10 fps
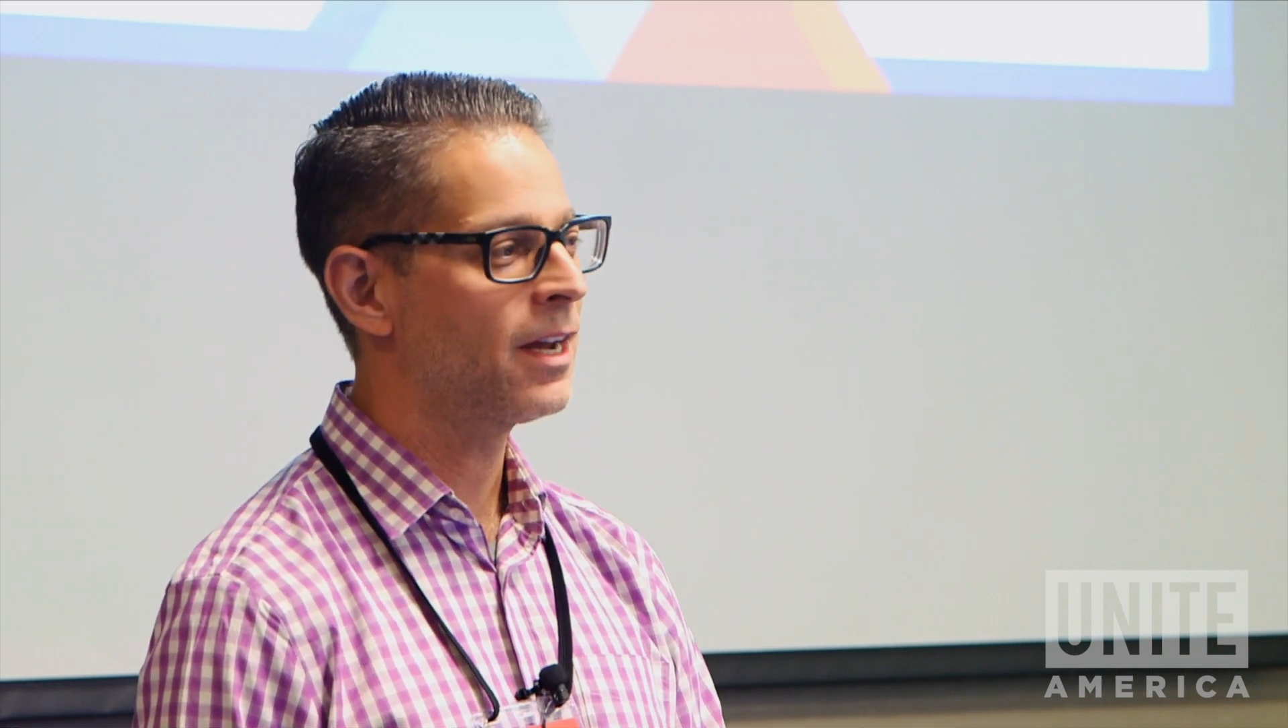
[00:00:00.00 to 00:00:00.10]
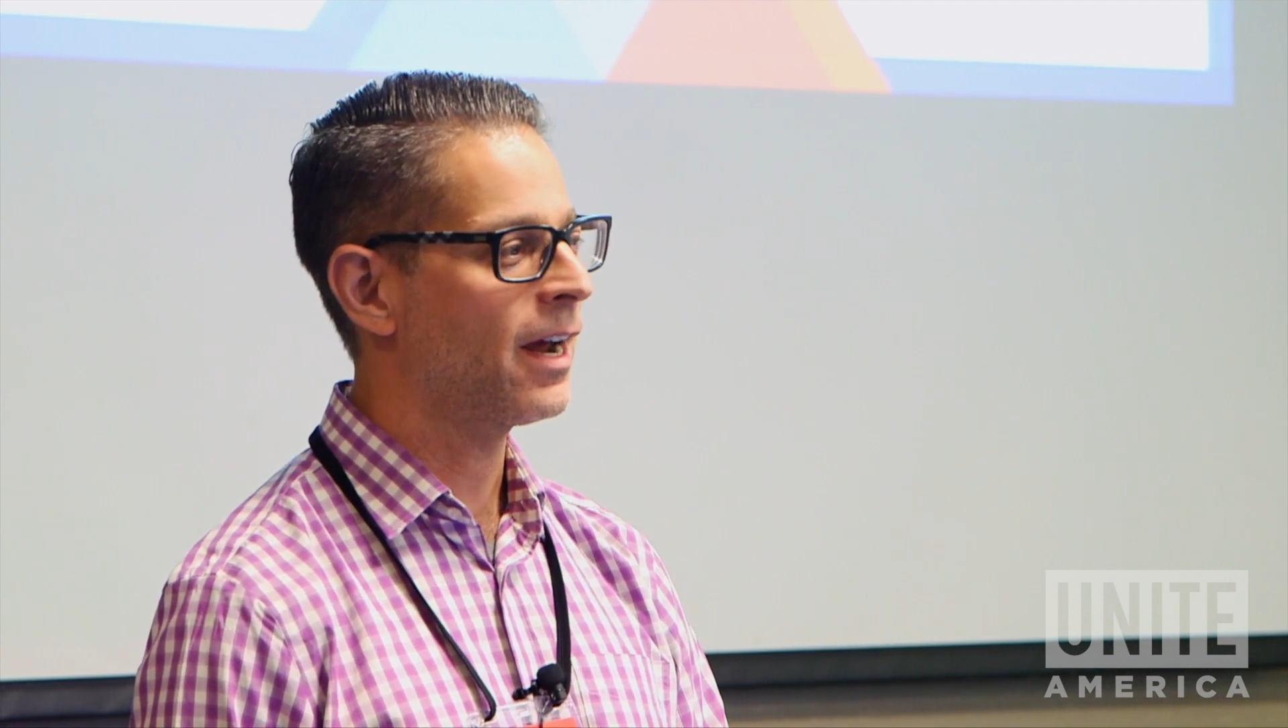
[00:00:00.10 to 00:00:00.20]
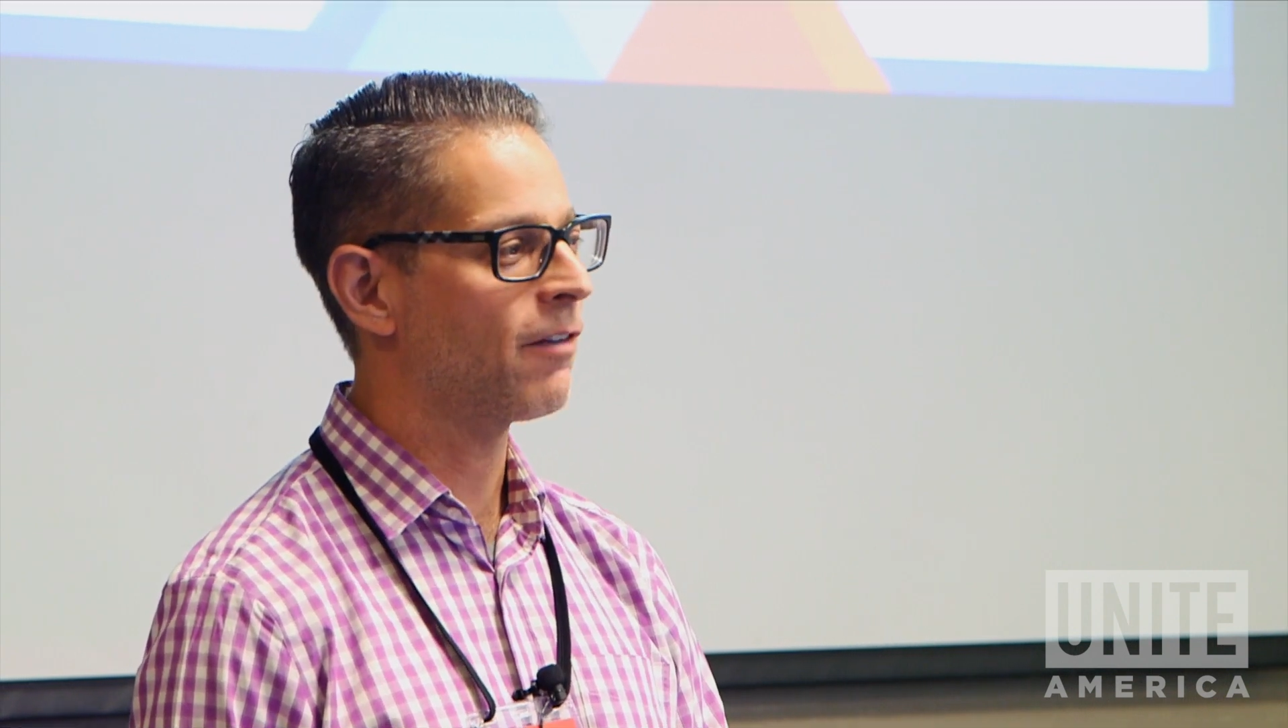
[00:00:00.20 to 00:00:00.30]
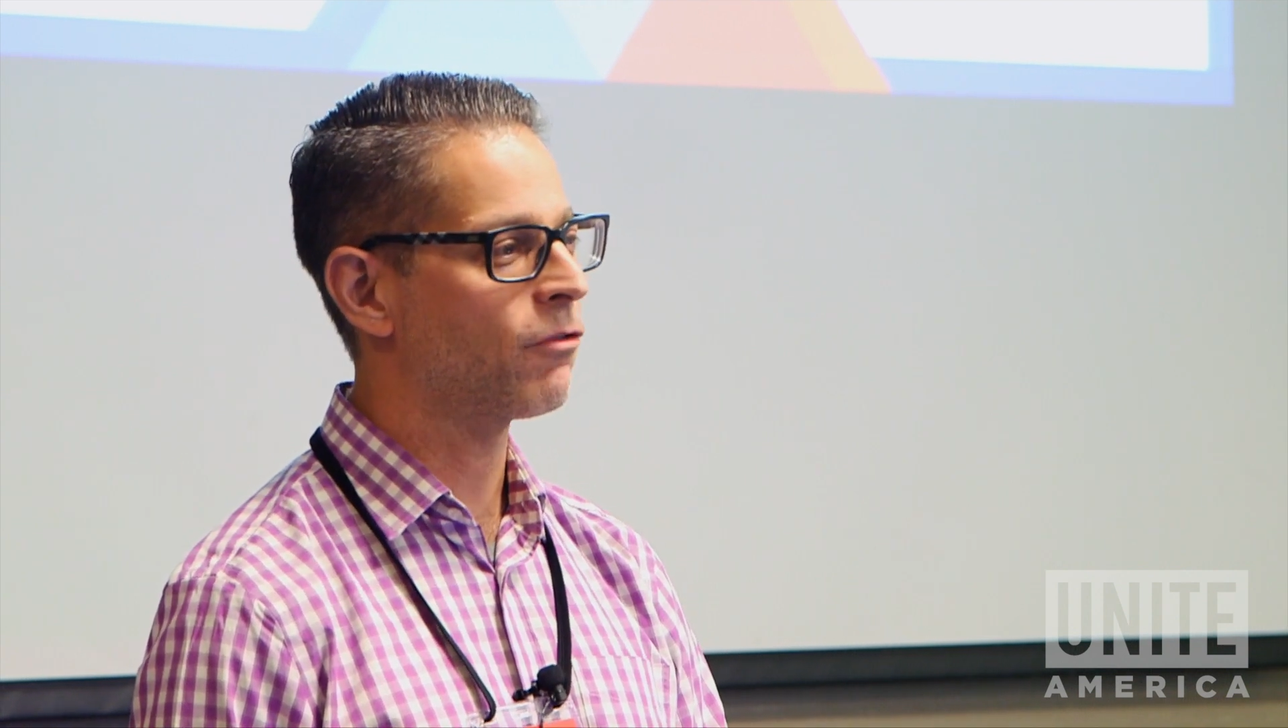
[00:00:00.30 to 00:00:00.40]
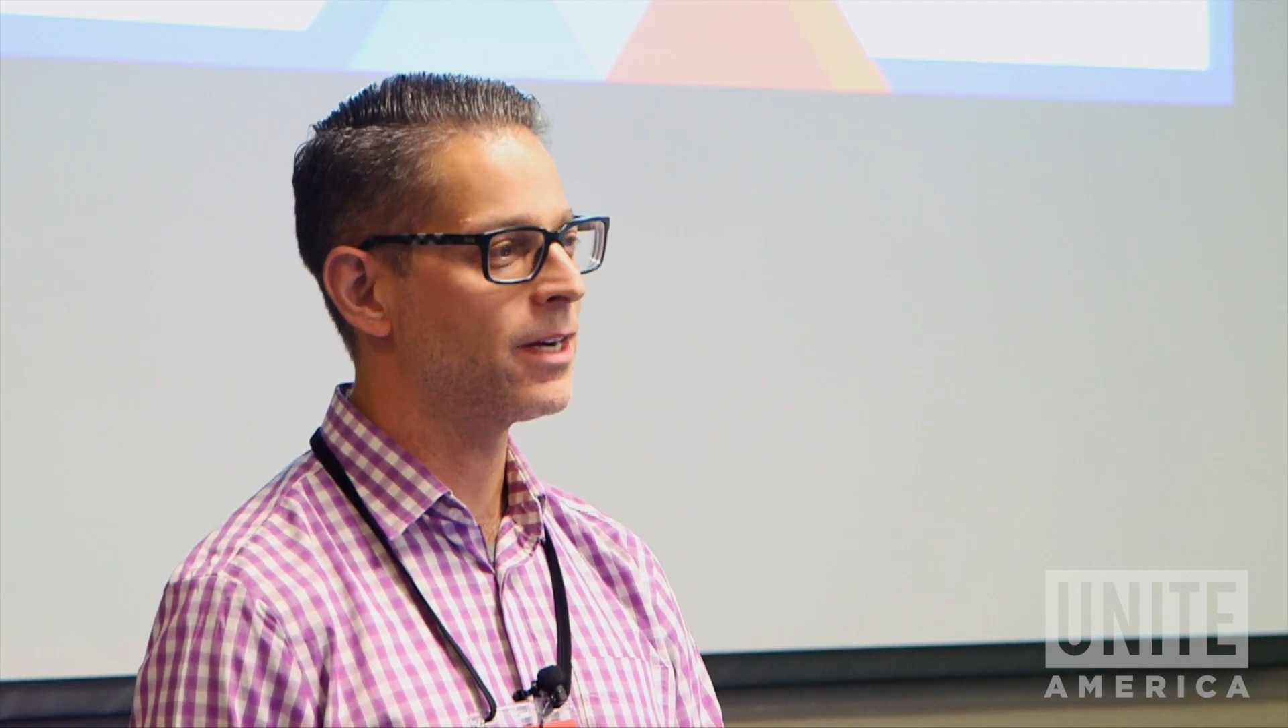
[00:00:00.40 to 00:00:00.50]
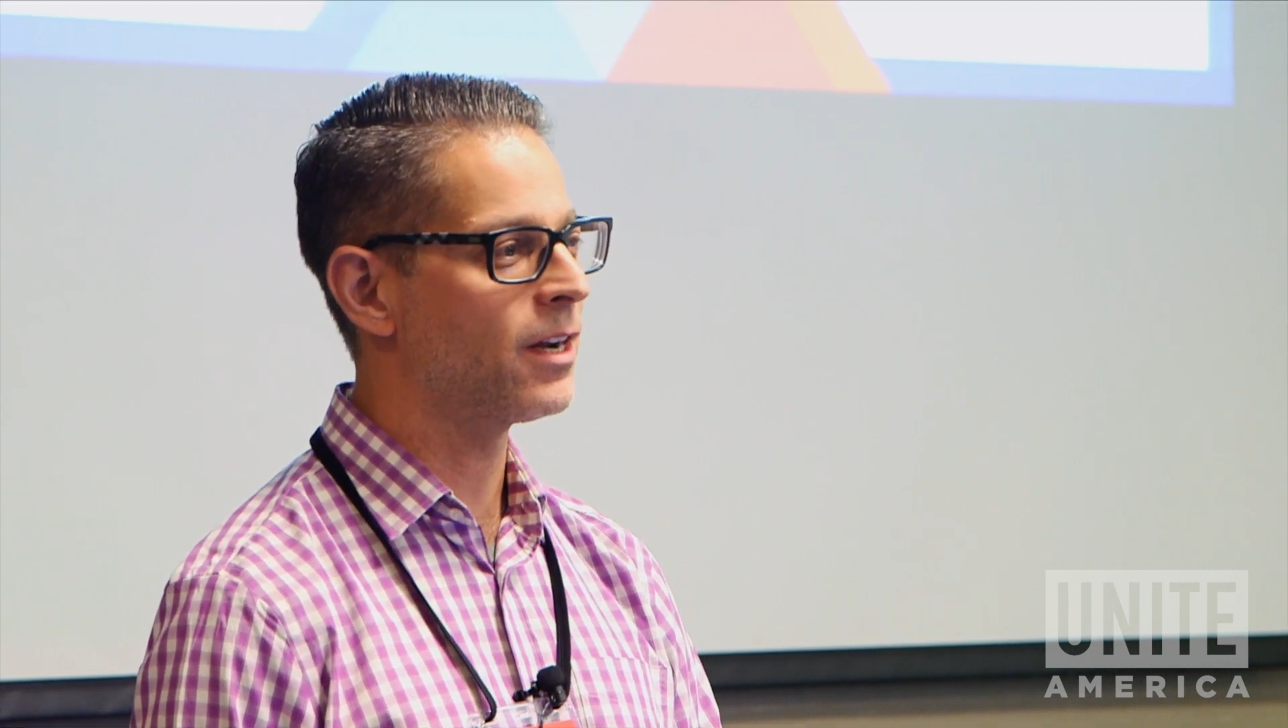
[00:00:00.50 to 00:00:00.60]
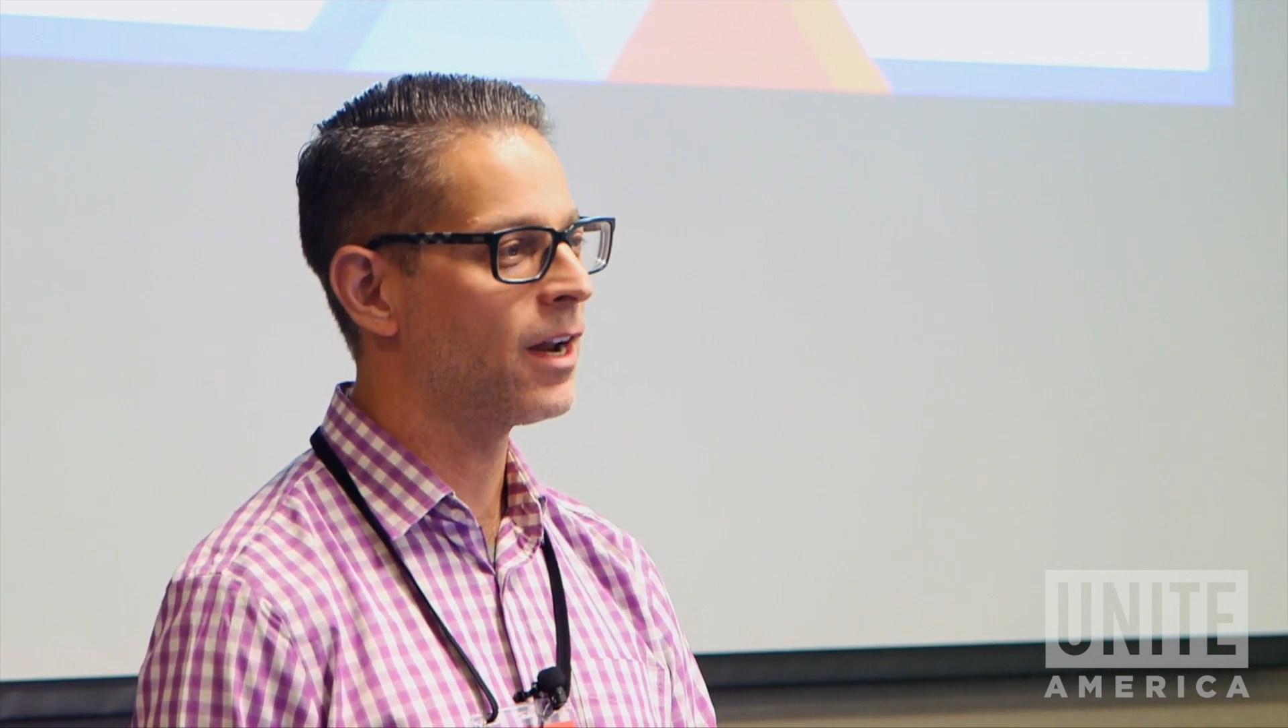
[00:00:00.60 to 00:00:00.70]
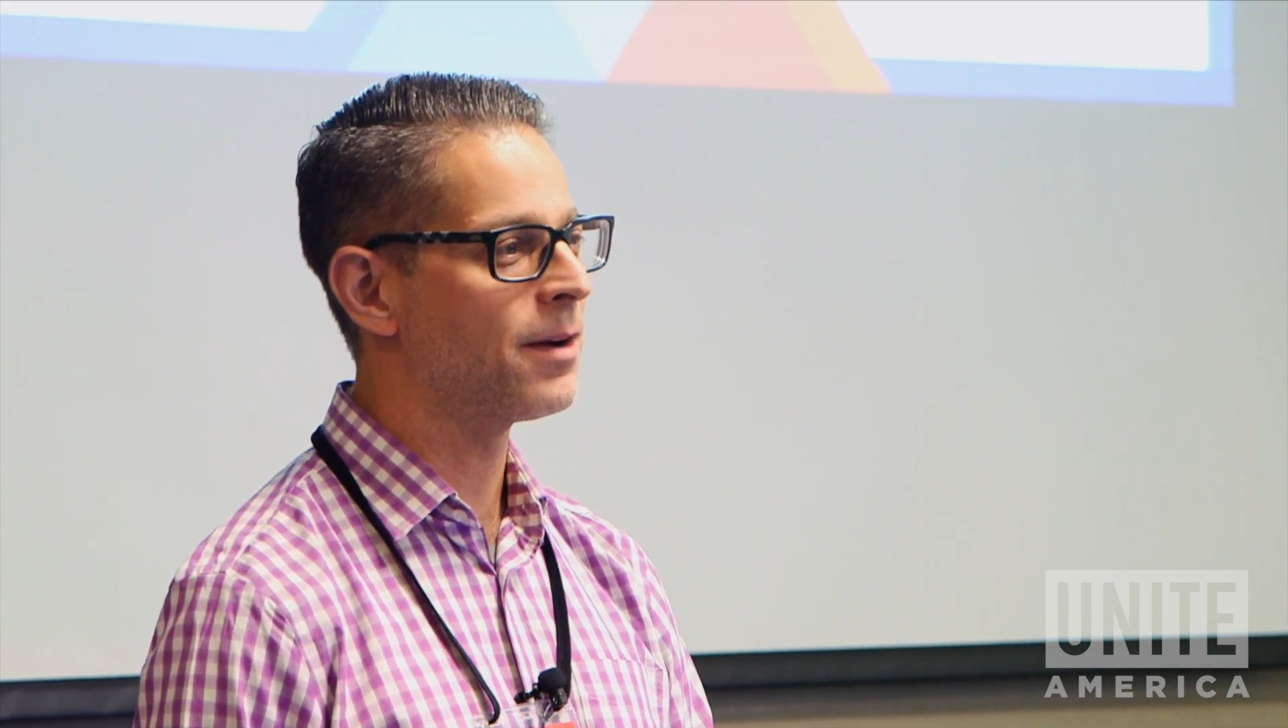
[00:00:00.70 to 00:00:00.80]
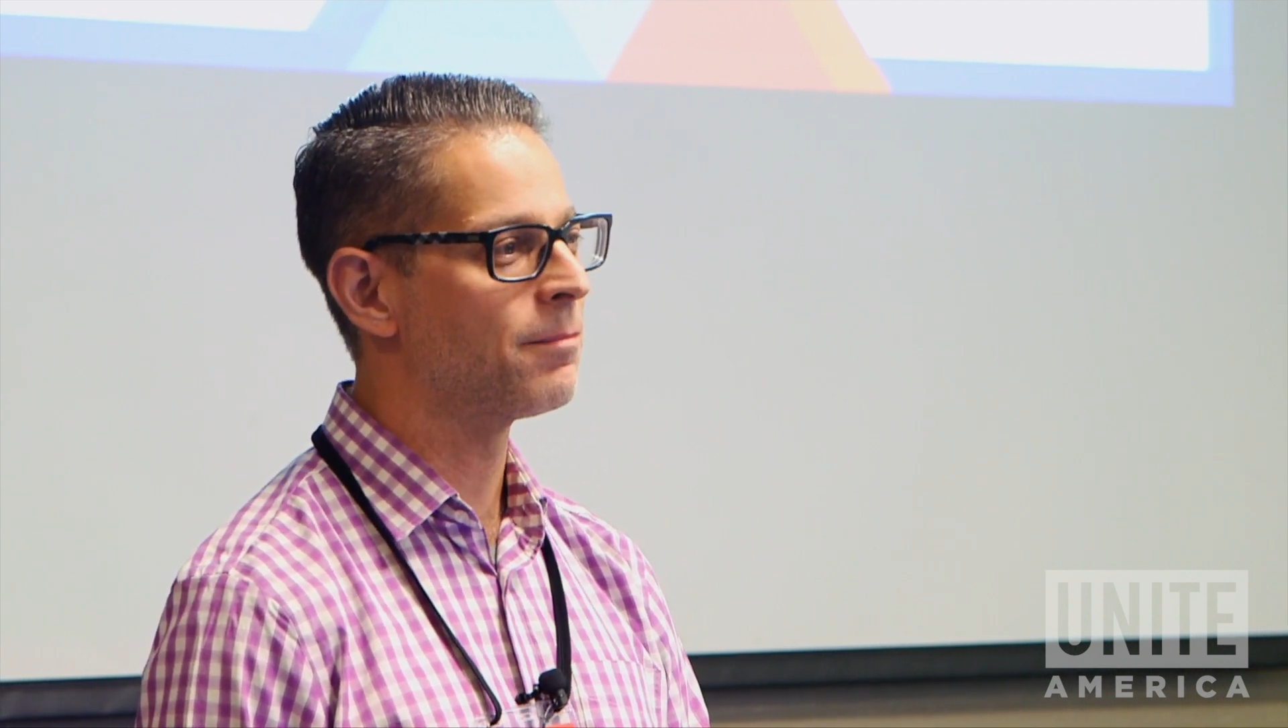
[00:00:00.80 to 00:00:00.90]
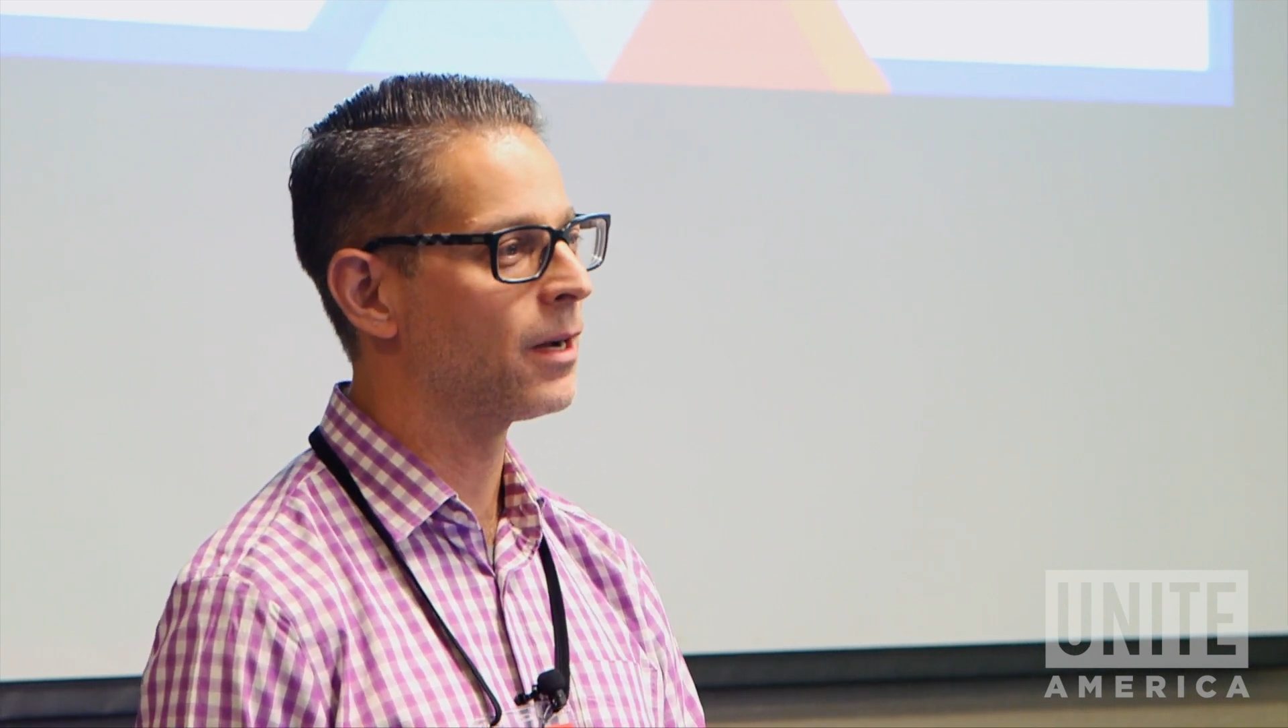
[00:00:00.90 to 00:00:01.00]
halfway done,